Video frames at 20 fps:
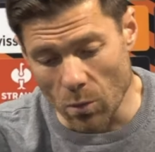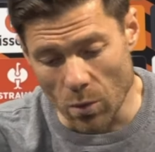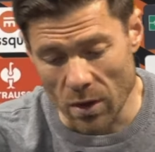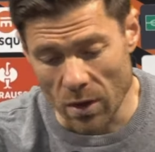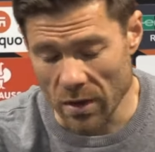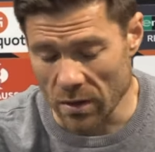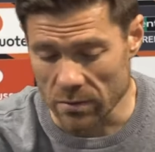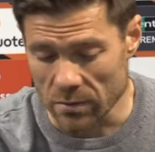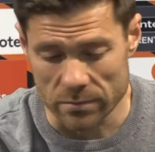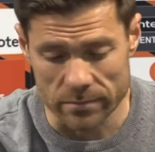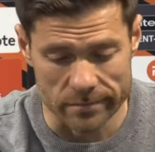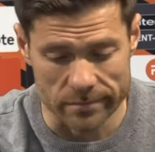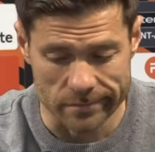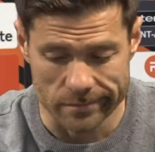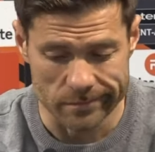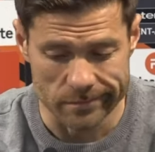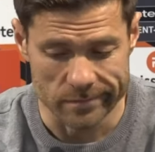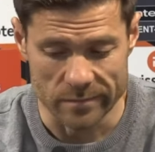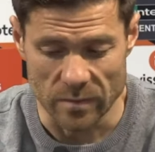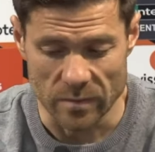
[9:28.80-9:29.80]
Well,
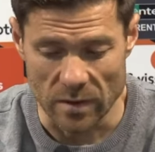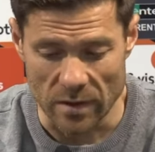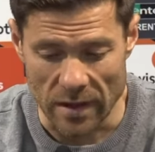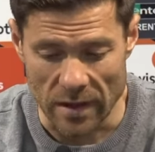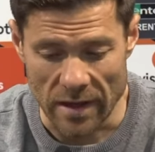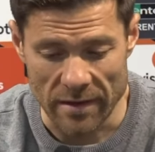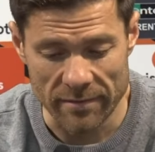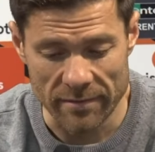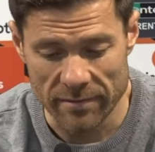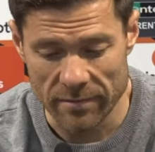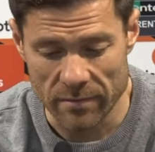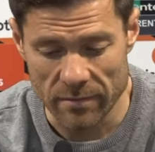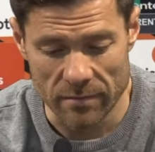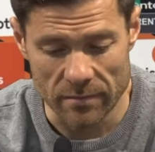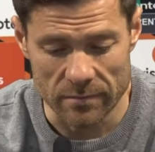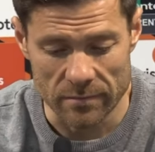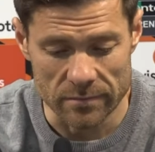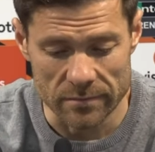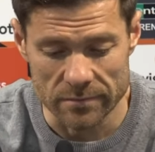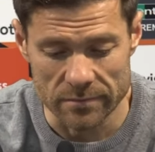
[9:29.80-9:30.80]
I, th
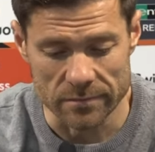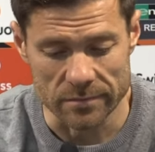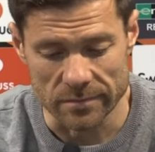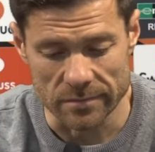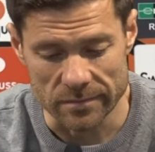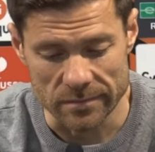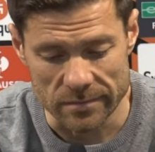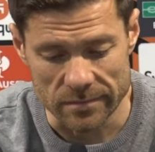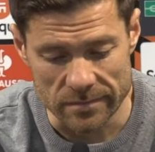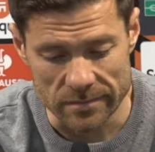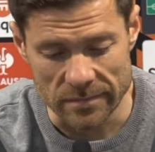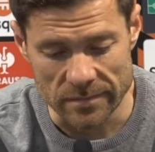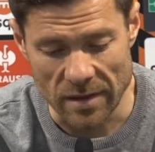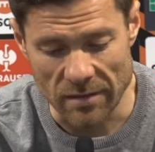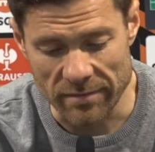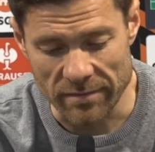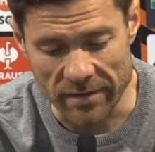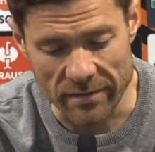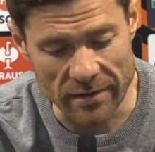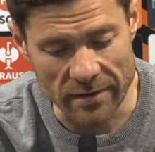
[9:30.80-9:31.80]

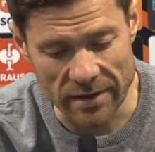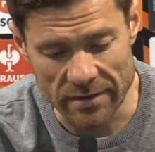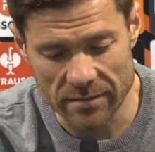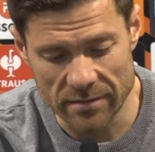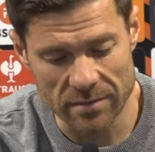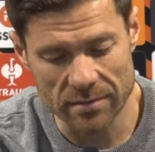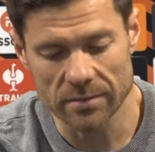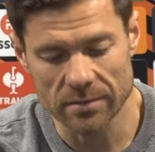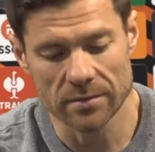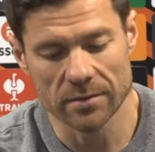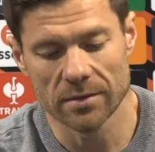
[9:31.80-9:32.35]
I think that